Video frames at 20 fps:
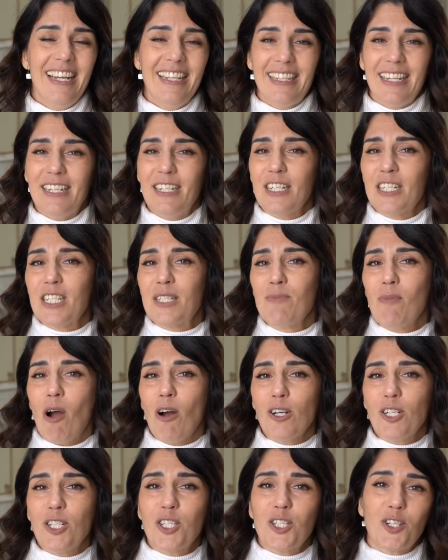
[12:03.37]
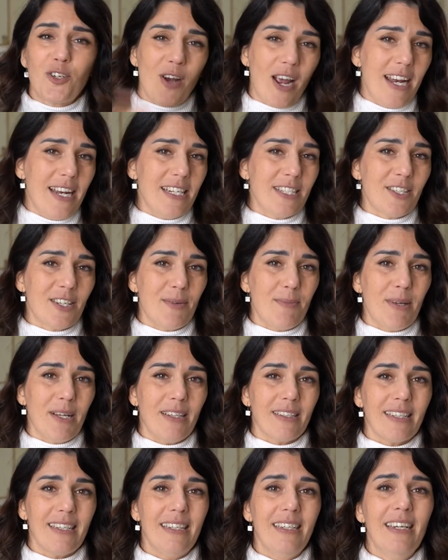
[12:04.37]
They just marched straight into the
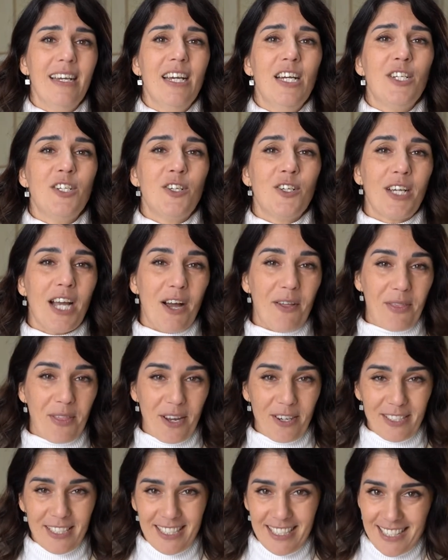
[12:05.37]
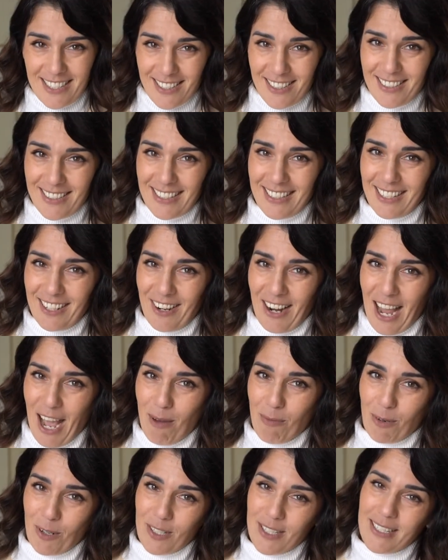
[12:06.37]
building, took out their chisels and their
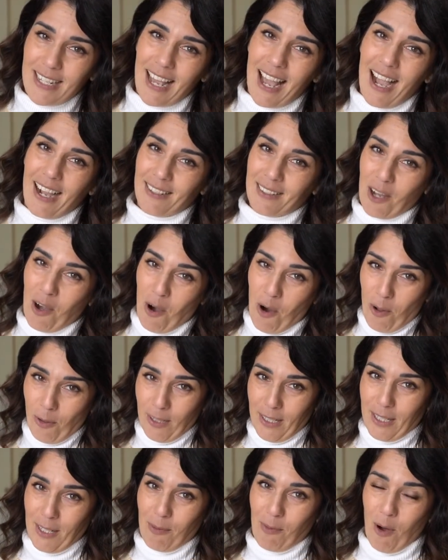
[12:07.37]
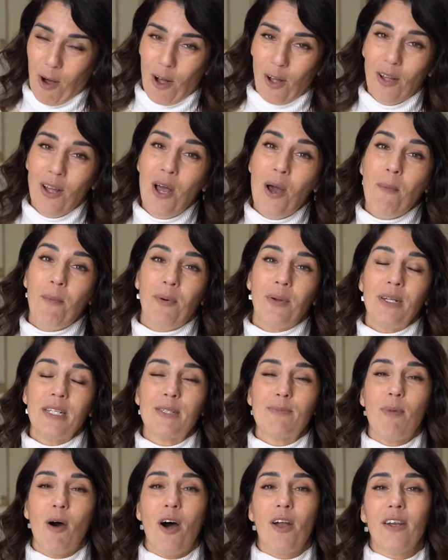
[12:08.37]
hammers, they hacked a hole in the wall, put his
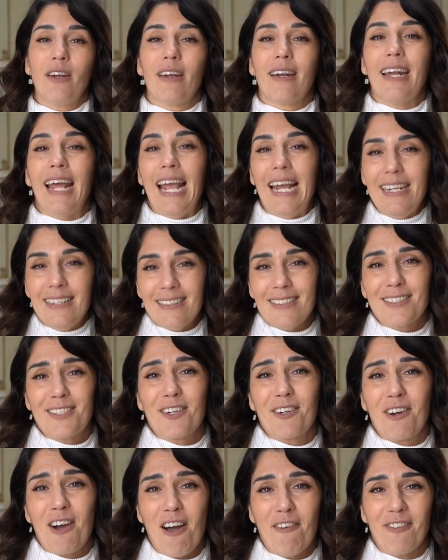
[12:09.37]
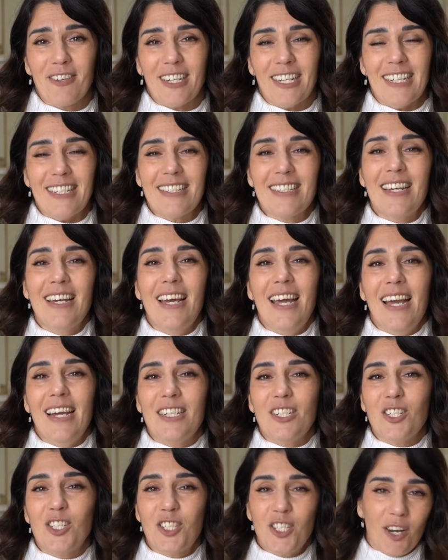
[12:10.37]
body on an ancient sarcophagus,
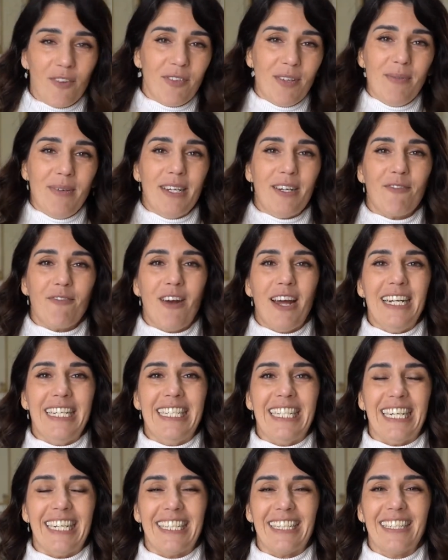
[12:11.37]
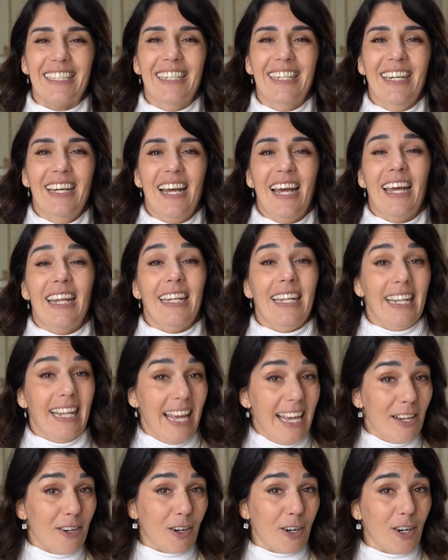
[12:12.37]
and shoved him in right there. And
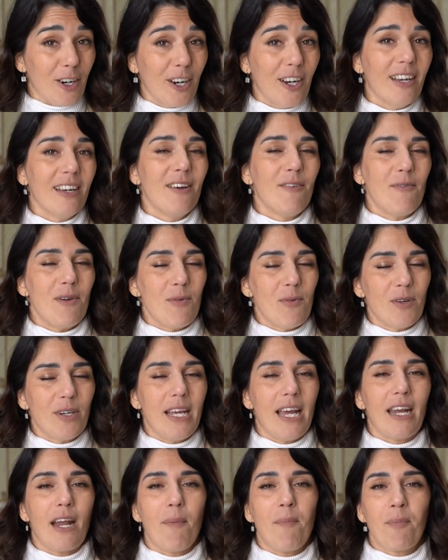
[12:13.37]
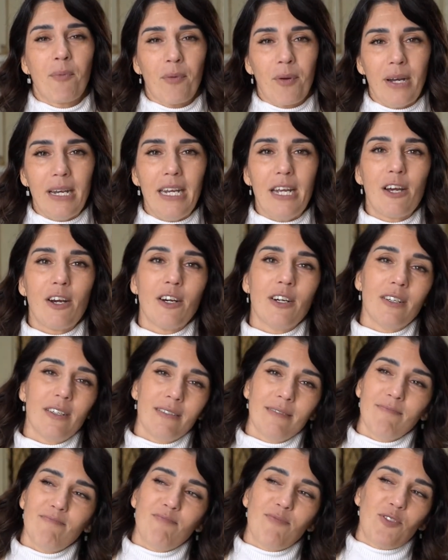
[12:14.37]
later, we would get a
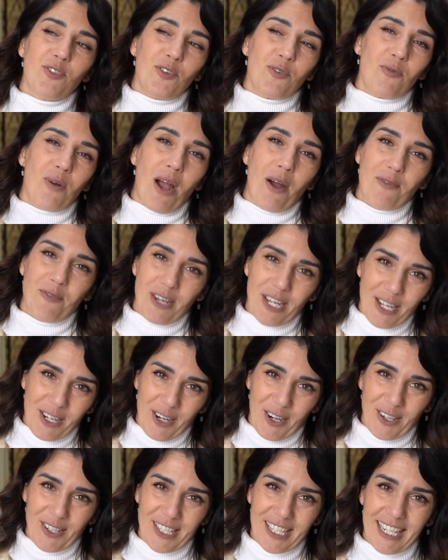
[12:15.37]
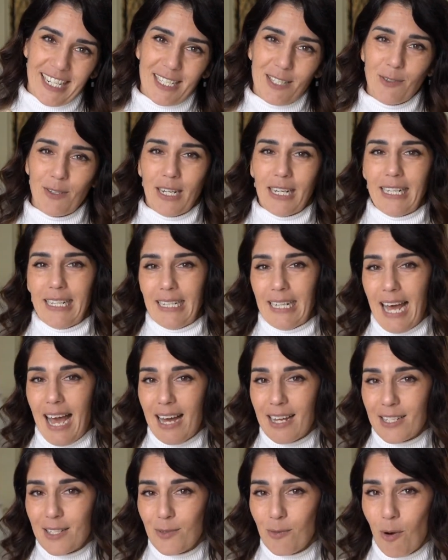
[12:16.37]
prettier surrounding context with a
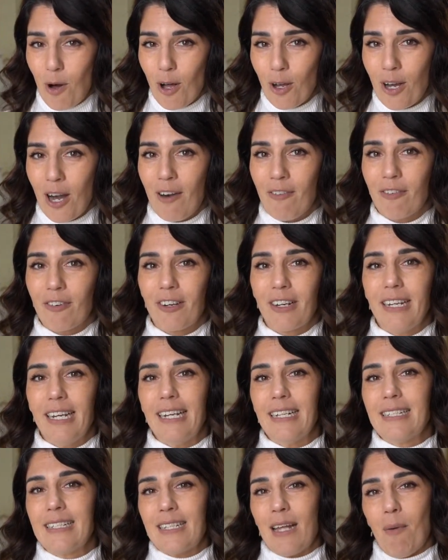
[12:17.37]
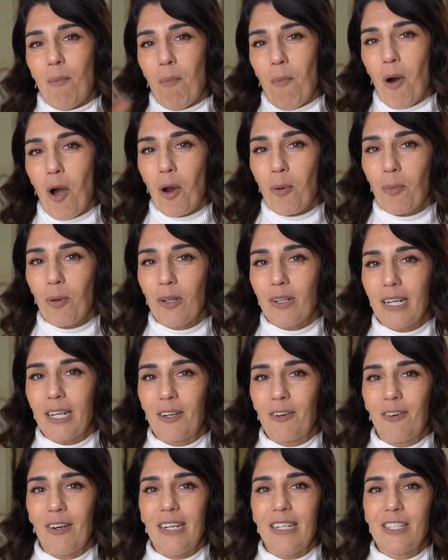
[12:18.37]
glass wall covering it, some marble
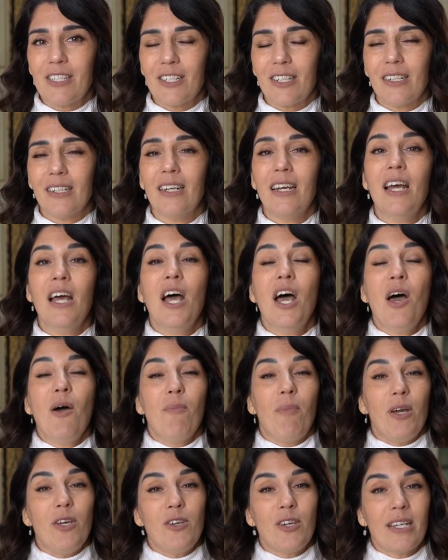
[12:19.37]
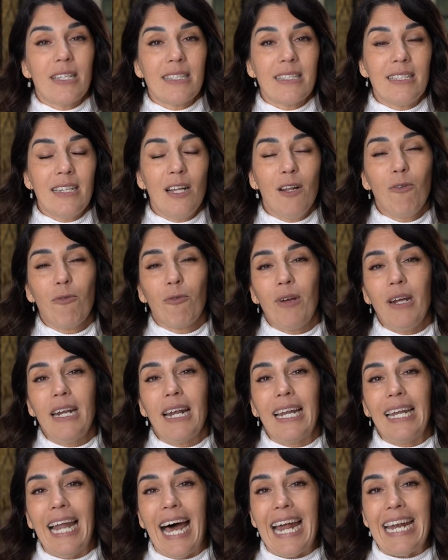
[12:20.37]
decoration, but you can still read a
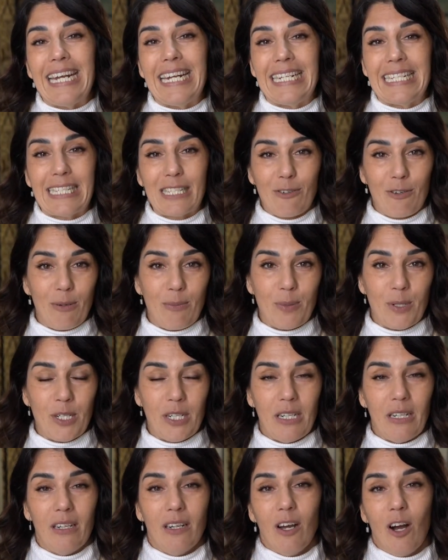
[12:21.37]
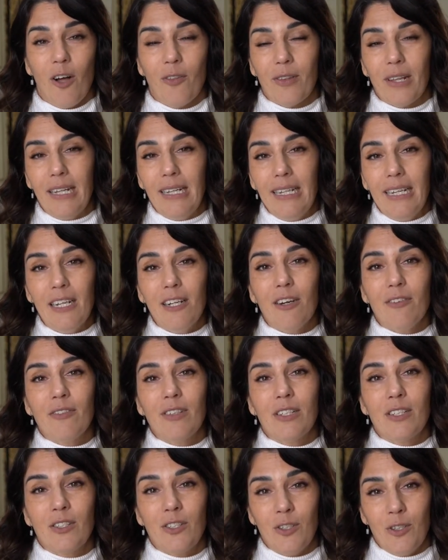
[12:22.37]
Latin inscription on the lid of
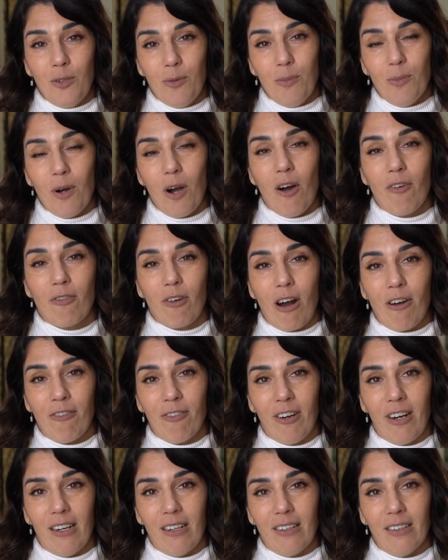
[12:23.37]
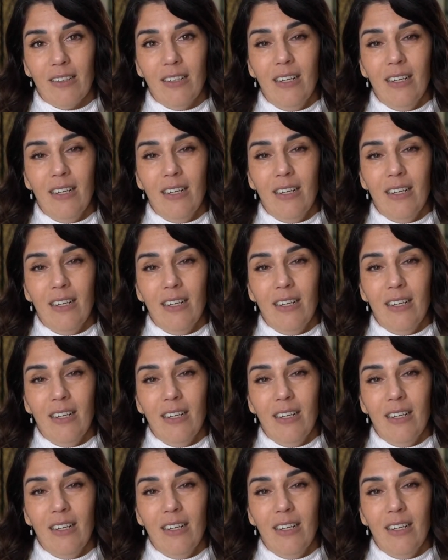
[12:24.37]
the tomb of Raphael.